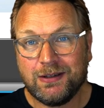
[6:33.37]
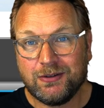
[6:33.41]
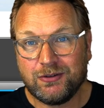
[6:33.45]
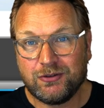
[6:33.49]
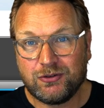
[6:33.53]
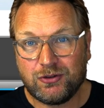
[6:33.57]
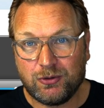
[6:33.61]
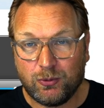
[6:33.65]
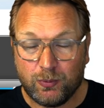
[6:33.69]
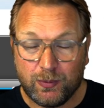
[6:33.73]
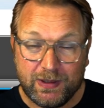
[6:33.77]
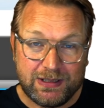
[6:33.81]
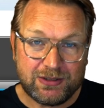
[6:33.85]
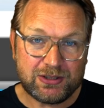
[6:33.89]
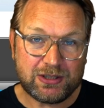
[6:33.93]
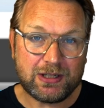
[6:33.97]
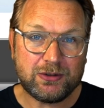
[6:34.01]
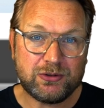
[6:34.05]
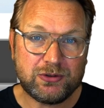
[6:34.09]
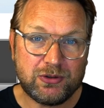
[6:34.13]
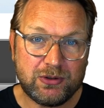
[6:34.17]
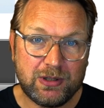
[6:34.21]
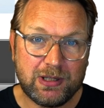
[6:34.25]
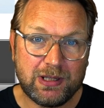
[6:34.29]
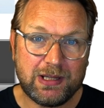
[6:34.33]
to reach out
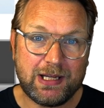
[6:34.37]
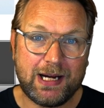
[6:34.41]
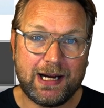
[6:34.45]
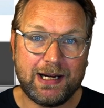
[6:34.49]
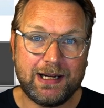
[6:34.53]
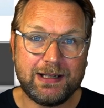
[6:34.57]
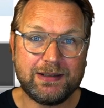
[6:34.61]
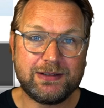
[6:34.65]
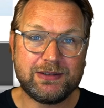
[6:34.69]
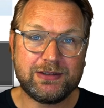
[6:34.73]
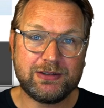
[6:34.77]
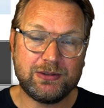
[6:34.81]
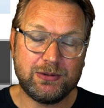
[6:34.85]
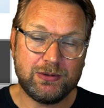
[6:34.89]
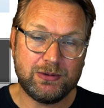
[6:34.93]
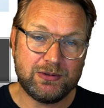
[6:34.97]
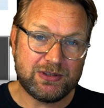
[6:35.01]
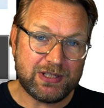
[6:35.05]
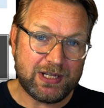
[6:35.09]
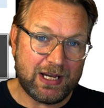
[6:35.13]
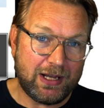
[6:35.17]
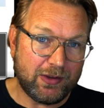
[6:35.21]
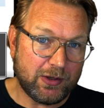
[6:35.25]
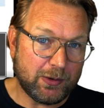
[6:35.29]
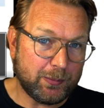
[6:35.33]
to clients to
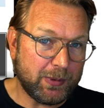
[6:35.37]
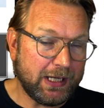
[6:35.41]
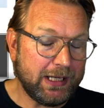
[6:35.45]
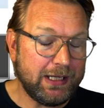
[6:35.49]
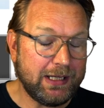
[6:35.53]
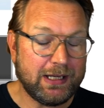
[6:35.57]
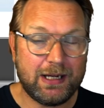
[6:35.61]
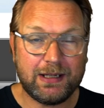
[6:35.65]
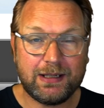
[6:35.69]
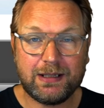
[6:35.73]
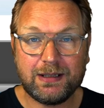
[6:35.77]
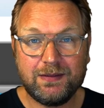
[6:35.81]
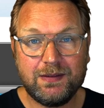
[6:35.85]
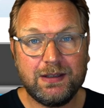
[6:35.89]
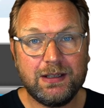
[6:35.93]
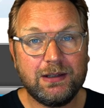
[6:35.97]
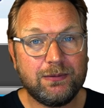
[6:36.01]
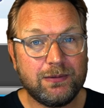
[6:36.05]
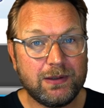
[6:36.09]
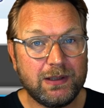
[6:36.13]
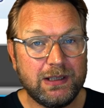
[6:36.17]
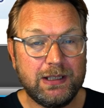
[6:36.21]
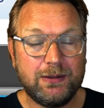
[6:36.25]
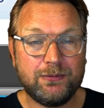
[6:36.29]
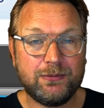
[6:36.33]
tell them, hey, I can
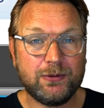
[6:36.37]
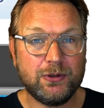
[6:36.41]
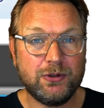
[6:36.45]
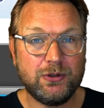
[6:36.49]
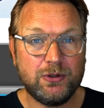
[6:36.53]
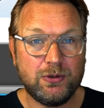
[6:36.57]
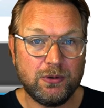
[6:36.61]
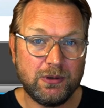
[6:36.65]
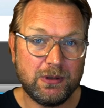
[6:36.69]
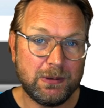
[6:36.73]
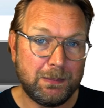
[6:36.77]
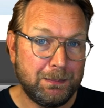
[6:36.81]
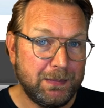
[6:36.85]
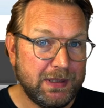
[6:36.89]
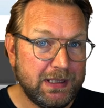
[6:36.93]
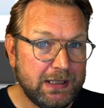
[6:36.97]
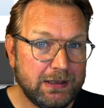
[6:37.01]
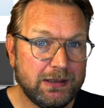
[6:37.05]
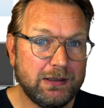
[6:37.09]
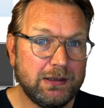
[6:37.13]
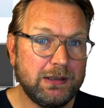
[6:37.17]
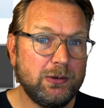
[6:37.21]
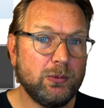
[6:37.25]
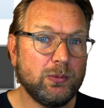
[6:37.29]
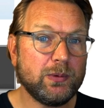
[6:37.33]
deliver you
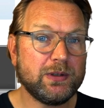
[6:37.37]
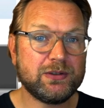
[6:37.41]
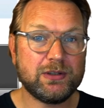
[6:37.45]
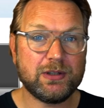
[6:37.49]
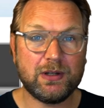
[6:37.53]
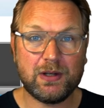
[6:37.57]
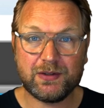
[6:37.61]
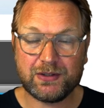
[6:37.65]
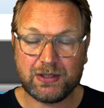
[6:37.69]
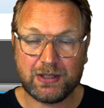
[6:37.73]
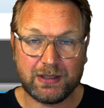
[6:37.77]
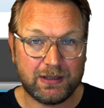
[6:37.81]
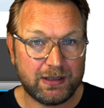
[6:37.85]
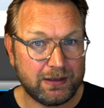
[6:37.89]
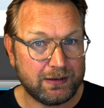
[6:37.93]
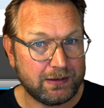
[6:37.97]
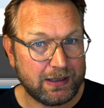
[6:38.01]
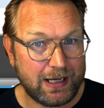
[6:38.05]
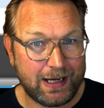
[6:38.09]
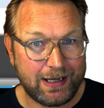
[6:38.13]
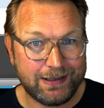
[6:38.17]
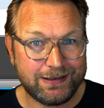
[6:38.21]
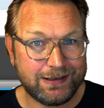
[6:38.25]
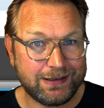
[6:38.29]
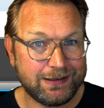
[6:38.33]
immediately results and can,
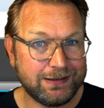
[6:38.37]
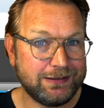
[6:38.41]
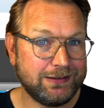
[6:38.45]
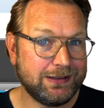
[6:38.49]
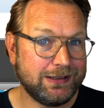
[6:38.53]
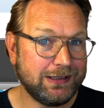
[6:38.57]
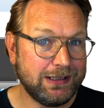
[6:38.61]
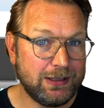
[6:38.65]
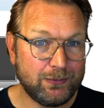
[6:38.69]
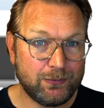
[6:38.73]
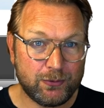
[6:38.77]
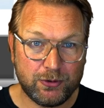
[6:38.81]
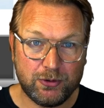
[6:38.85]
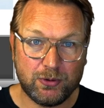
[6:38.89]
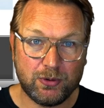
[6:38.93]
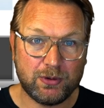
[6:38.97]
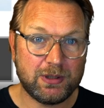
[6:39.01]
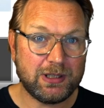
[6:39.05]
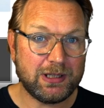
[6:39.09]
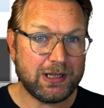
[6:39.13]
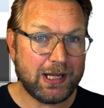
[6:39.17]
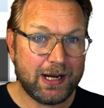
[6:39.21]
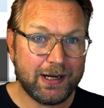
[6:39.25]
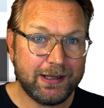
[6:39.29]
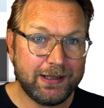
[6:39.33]
I can deliver you
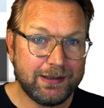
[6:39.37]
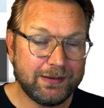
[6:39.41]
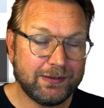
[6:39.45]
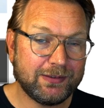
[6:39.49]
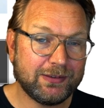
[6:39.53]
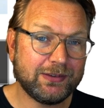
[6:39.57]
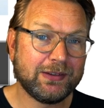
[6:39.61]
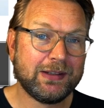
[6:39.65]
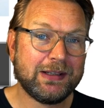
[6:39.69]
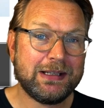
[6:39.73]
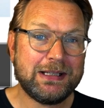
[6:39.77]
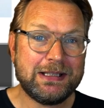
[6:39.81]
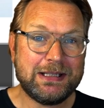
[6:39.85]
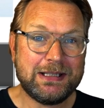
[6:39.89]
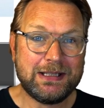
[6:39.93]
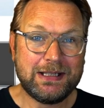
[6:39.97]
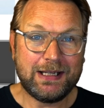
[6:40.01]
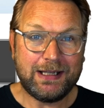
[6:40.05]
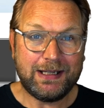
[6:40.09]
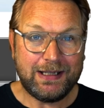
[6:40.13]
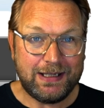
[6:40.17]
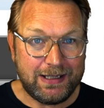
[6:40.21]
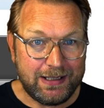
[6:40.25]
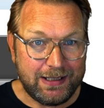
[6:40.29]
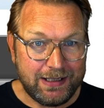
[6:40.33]
clients
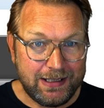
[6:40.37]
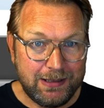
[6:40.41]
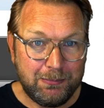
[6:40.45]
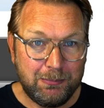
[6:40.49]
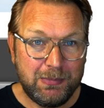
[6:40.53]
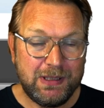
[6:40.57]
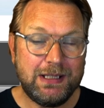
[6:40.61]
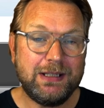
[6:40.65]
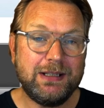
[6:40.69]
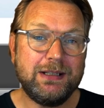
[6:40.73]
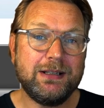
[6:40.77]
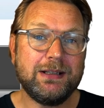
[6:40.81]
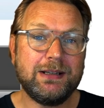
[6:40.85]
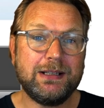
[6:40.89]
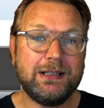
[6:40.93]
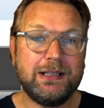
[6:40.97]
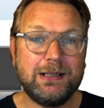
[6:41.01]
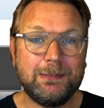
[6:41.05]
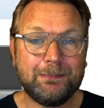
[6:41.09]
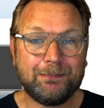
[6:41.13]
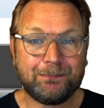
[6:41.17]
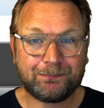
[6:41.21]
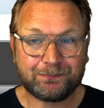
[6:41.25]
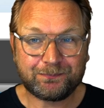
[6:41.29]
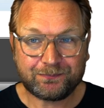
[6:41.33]
uh,
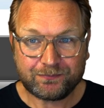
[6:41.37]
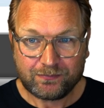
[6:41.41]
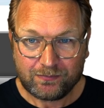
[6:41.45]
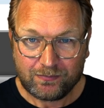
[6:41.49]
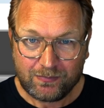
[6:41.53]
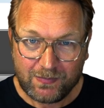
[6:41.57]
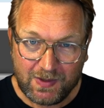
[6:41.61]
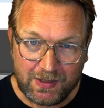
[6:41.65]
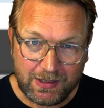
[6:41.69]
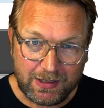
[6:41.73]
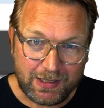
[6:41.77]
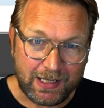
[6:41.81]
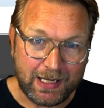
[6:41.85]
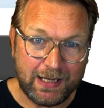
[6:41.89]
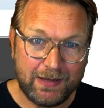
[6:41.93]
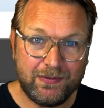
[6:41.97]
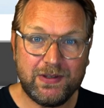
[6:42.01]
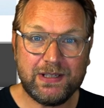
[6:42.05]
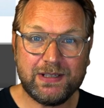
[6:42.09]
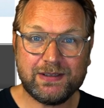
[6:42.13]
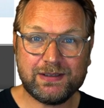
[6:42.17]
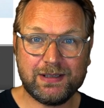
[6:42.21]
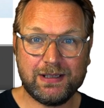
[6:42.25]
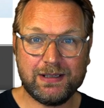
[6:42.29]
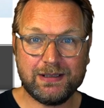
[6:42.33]
immediately. And
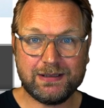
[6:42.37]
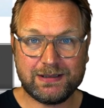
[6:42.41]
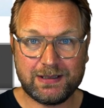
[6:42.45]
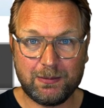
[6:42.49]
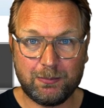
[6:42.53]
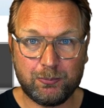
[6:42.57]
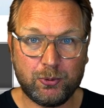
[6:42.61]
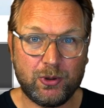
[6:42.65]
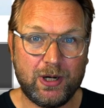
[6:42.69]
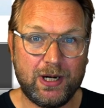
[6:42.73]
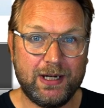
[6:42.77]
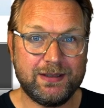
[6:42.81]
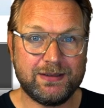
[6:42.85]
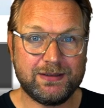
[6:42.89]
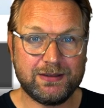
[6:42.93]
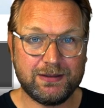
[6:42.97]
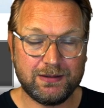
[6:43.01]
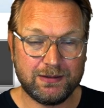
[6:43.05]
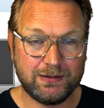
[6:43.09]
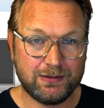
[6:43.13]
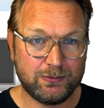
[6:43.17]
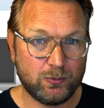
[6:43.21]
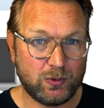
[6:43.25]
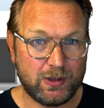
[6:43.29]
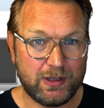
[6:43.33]
this is the
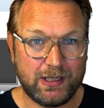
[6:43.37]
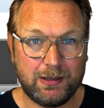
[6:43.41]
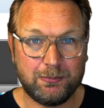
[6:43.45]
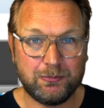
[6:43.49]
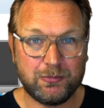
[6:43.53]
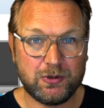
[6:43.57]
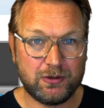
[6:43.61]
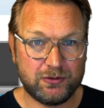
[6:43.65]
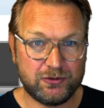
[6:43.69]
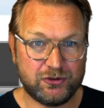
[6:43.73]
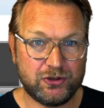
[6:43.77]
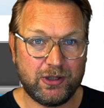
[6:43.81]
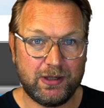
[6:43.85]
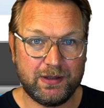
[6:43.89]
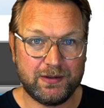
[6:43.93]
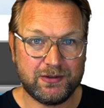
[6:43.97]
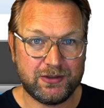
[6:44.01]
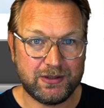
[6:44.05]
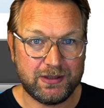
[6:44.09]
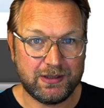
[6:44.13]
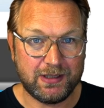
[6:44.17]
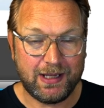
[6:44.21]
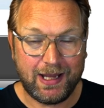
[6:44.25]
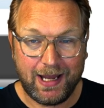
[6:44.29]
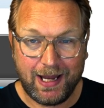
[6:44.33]
pricing, what I'm
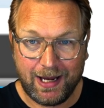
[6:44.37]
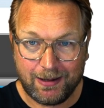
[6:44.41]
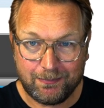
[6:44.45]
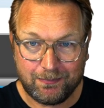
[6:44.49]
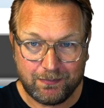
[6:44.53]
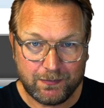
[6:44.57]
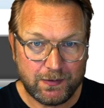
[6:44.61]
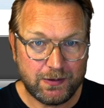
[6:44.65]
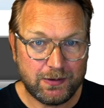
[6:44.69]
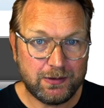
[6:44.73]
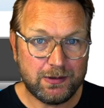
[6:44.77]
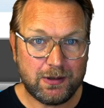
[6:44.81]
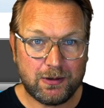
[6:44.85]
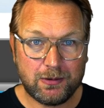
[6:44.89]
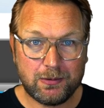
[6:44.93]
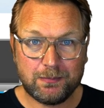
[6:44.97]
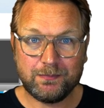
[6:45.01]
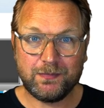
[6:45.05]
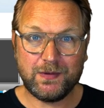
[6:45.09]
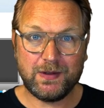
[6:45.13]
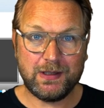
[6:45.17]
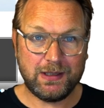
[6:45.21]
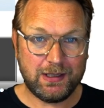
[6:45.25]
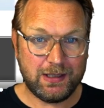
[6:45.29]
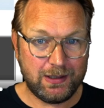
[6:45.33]
charging. And you know,
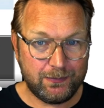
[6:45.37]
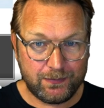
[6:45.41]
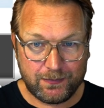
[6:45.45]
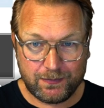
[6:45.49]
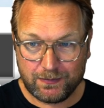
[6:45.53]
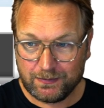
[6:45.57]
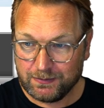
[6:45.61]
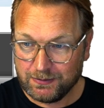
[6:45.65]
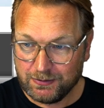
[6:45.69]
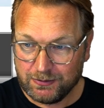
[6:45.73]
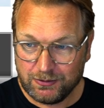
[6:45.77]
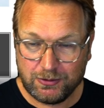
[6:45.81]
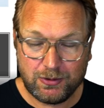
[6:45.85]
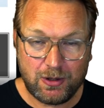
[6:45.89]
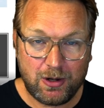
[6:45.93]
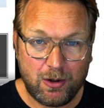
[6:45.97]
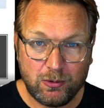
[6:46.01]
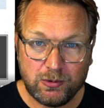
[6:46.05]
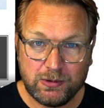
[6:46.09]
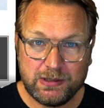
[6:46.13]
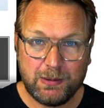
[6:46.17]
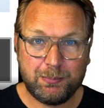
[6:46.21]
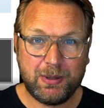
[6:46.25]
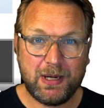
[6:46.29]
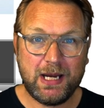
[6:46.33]
if you
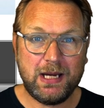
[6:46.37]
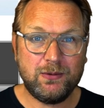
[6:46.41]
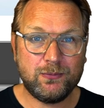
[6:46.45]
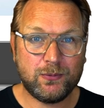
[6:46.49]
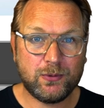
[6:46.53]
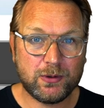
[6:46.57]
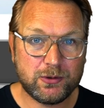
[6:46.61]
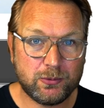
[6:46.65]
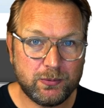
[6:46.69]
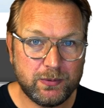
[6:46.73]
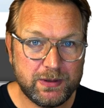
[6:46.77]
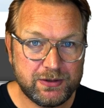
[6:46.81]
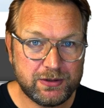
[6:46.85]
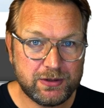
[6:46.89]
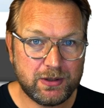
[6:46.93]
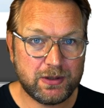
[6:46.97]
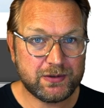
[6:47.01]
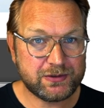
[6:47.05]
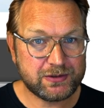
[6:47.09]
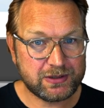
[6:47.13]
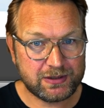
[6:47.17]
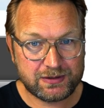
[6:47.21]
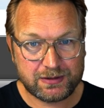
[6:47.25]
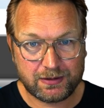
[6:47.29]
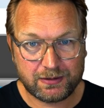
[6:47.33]
only pay for the
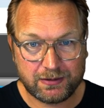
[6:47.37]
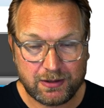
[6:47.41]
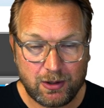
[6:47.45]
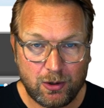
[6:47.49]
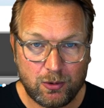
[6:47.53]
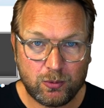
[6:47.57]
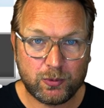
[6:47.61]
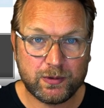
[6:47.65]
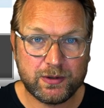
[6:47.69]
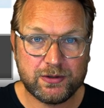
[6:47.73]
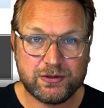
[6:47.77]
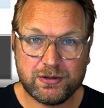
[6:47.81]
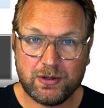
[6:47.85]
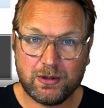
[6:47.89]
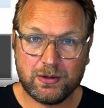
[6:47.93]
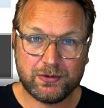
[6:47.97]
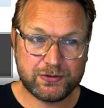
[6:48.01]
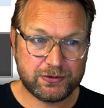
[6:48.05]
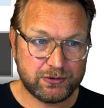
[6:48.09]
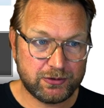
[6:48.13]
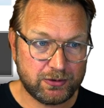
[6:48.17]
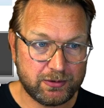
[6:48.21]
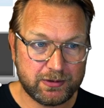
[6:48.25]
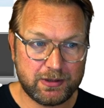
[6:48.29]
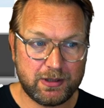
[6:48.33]
results, if there are no
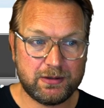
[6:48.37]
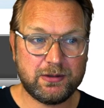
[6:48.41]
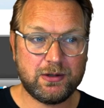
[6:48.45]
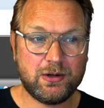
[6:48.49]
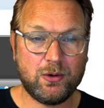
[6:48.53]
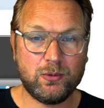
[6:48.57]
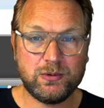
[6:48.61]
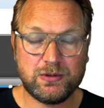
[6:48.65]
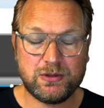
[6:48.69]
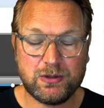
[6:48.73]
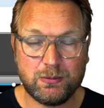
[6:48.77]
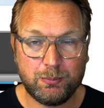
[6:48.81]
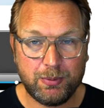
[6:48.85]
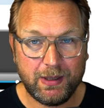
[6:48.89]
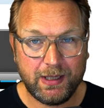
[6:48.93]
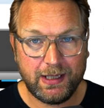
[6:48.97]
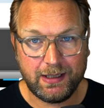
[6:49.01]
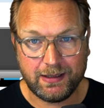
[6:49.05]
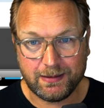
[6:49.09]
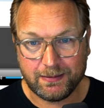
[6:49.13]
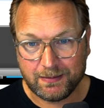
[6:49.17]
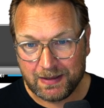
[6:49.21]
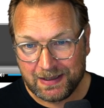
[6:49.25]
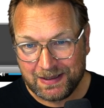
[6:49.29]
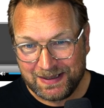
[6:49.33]
results, you're not going to
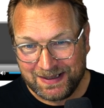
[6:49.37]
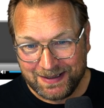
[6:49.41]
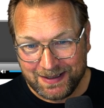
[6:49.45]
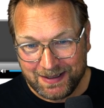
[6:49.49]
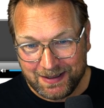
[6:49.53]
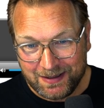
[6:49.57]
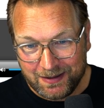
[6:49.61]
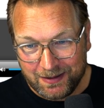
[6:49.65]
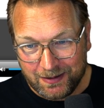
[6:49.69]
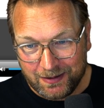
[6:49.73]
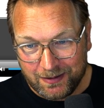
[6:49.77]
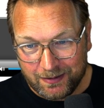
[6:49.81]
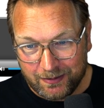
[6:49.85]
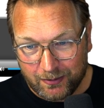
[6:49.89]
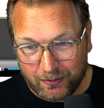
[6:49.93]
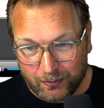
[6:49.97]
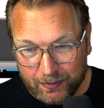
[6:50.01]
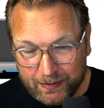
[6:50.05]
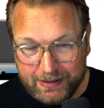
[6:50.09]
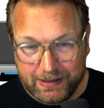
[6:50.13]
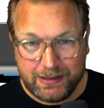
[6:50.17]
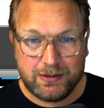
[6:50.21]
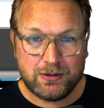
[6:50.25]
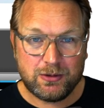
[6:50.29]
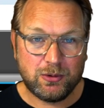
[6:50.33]
pay.
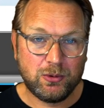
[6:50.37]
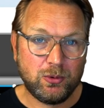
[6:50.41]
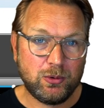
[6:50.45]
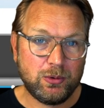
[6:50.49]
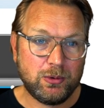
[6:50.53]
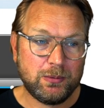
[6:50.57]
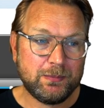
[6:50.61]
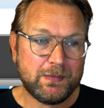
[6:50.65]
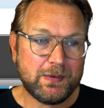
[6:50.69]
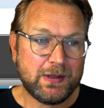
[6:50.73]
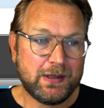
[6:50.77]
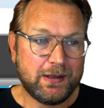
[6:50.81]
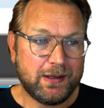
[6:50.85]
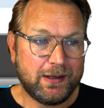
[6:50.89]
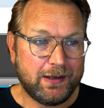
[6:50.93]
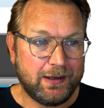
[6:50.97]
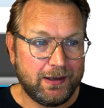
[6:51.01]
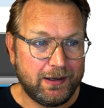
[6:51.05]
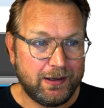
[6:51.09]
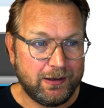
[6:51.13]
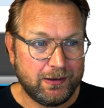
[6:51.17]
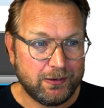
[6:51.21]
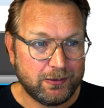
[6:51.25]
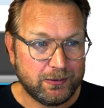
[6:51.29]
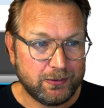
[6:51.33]
Really cool
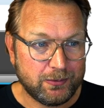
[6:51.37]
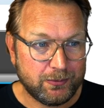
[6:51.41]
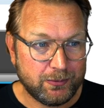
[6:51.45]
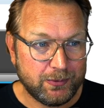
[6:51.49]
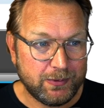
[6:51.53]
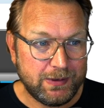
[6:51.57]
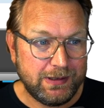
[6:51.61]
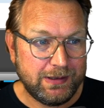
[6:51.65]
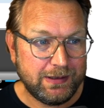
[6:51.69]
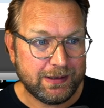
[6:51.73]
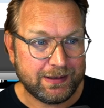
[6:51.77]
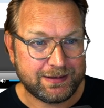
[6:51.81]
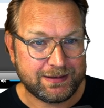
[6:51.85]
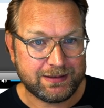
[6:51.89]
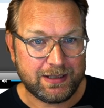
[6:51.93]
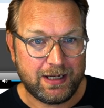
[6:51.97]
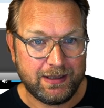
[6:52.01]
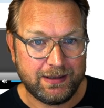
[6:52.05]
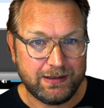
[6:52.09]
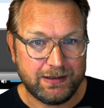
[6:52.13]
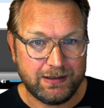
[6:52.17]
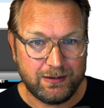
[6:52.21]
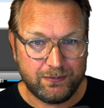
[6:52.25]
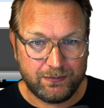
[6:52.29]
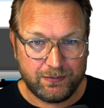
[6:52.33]
uh, really
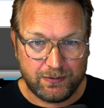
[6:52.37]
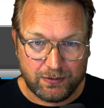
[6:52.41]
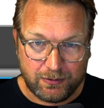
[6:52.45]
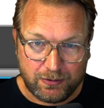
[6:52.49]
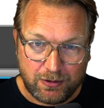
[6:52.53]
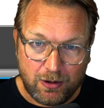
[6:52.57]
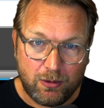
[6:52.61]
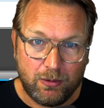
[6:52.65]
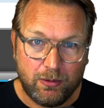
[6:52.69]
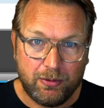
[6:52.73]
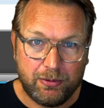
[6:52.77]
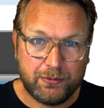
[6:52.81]
exciting if you go